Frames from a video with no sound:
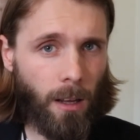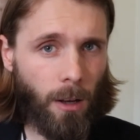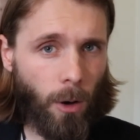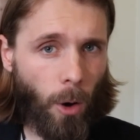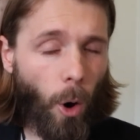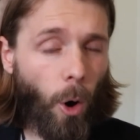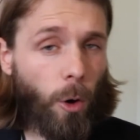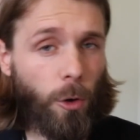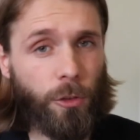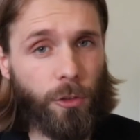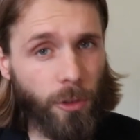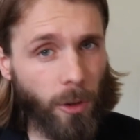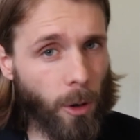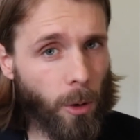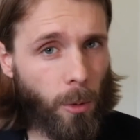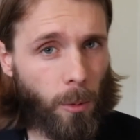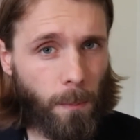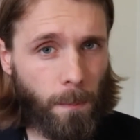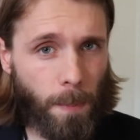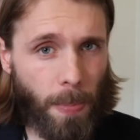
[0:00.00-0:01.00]

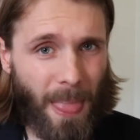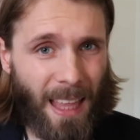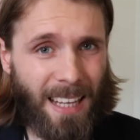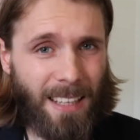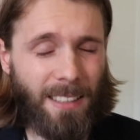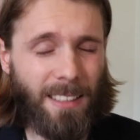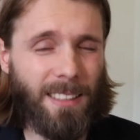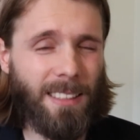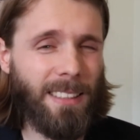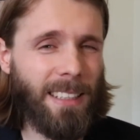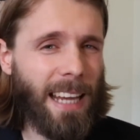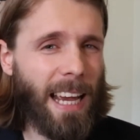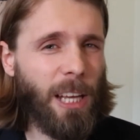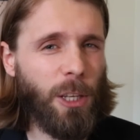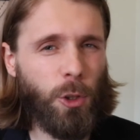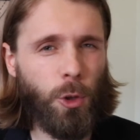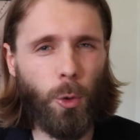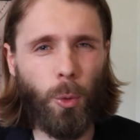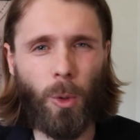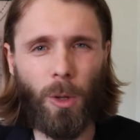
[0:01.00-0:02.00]
Also,
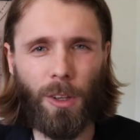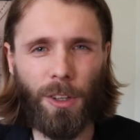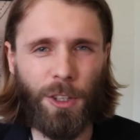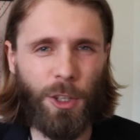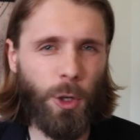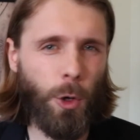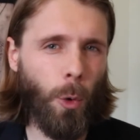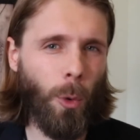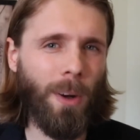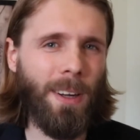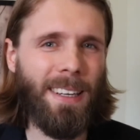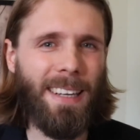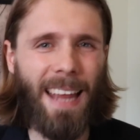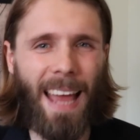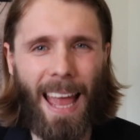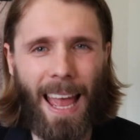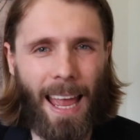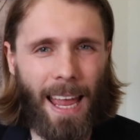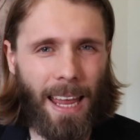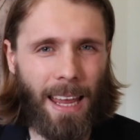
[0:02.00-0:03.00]
schedule your
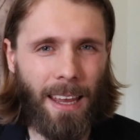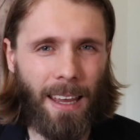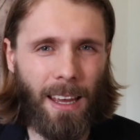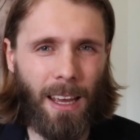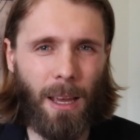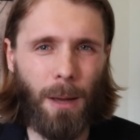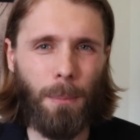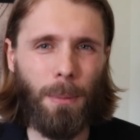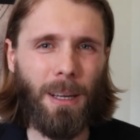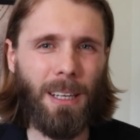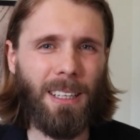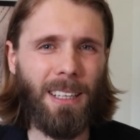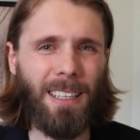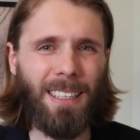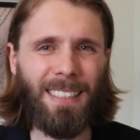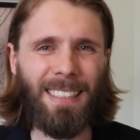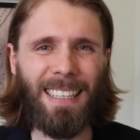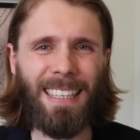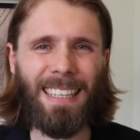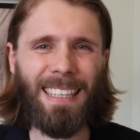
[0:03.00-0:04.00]
day
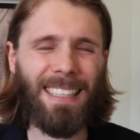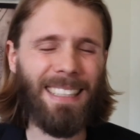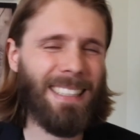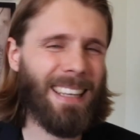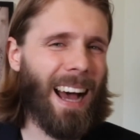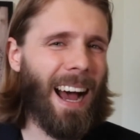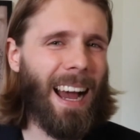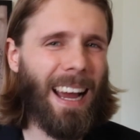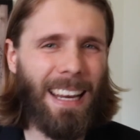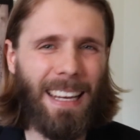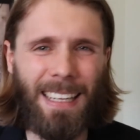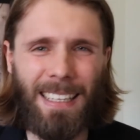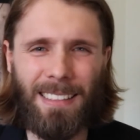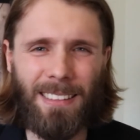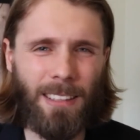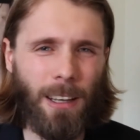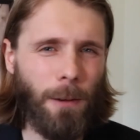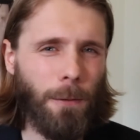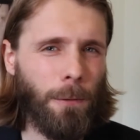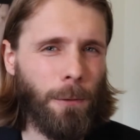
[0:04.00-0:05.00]
because anxiety
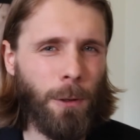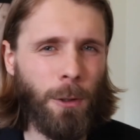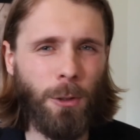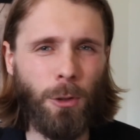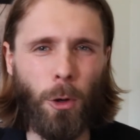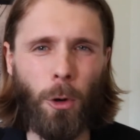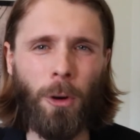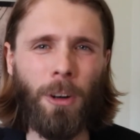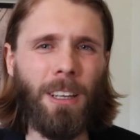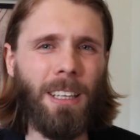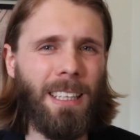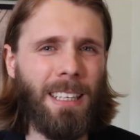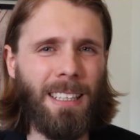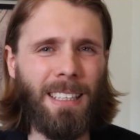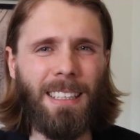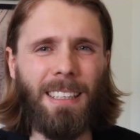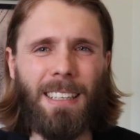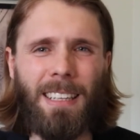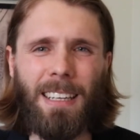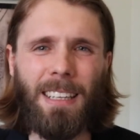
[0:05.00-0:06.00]
sufferers are
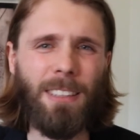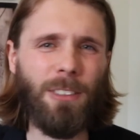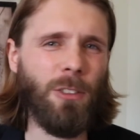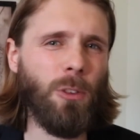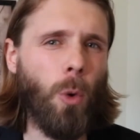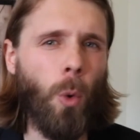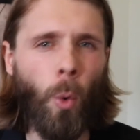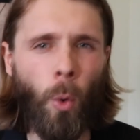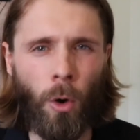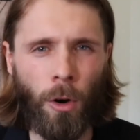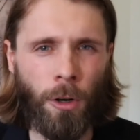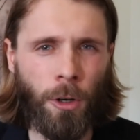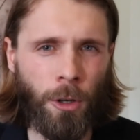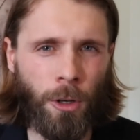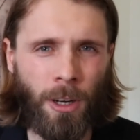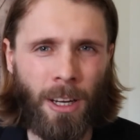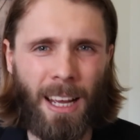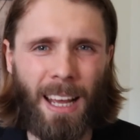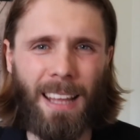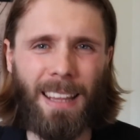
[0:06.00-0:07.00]
in
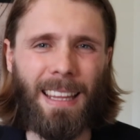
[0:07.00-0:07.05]
disorder.